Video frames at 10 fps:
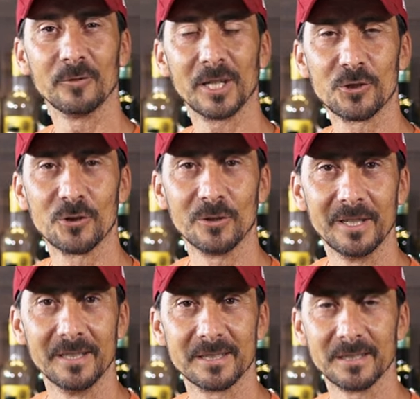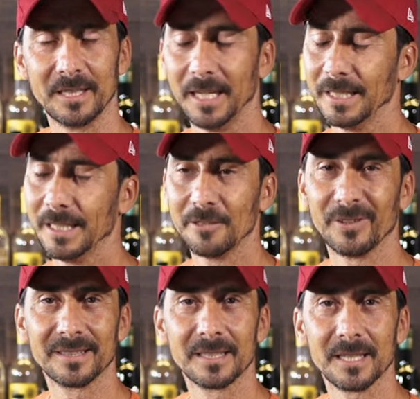natural it is. He did
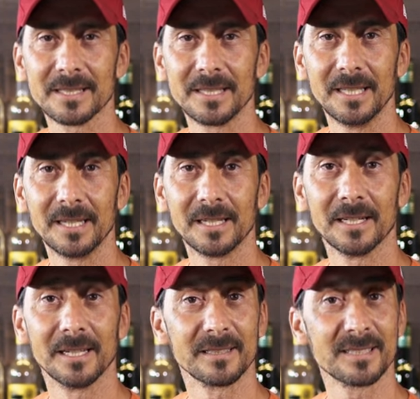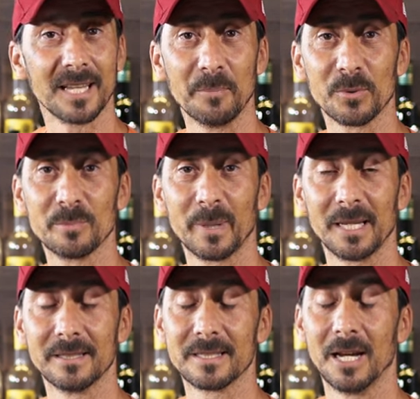fantastic Cyprus
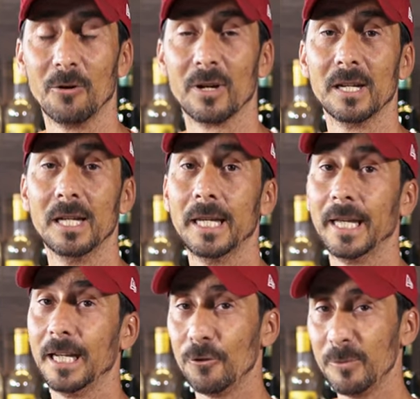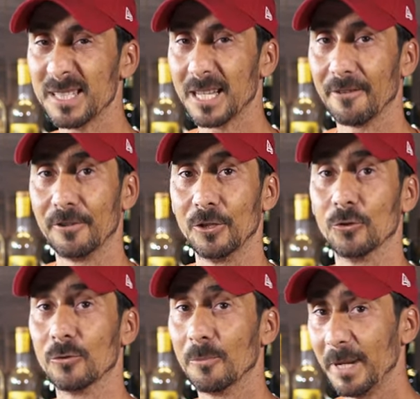brandy sour. And if you missed that
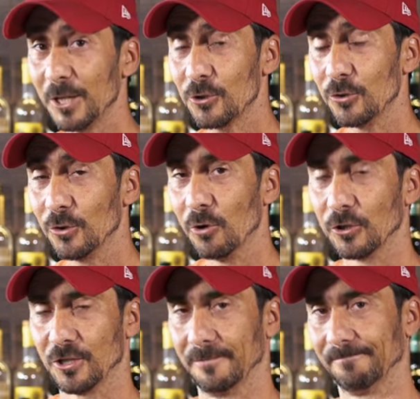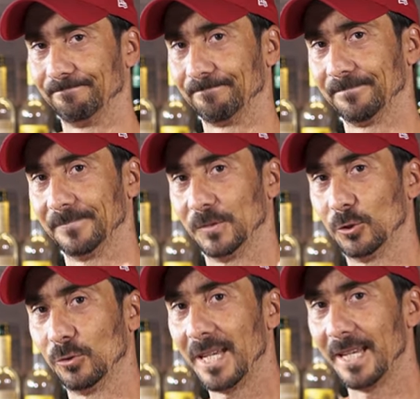video, make sure you watch it.
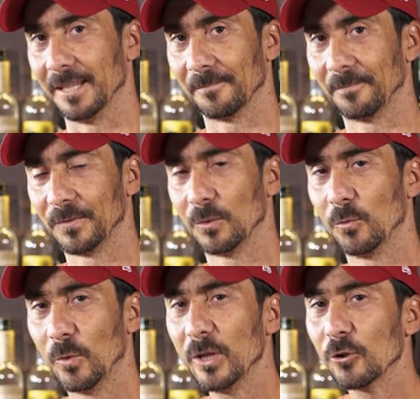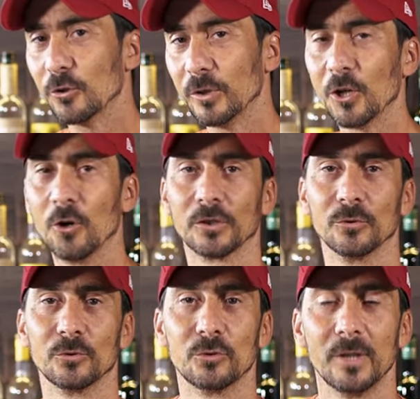Today, we're not doing
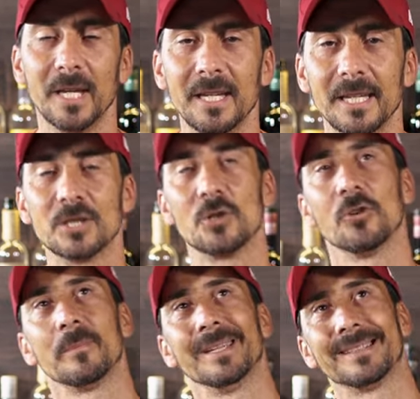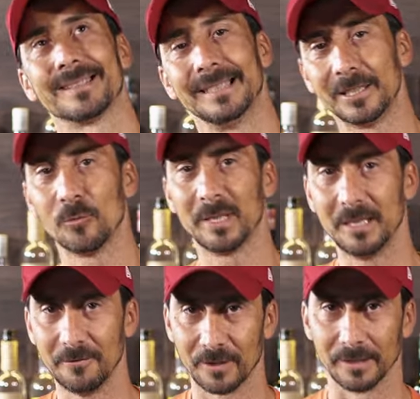cocktail. Today, it's gonna be a little bit
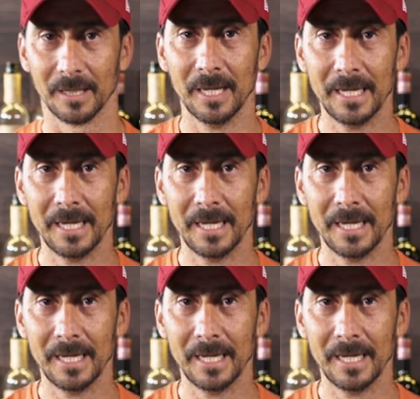different.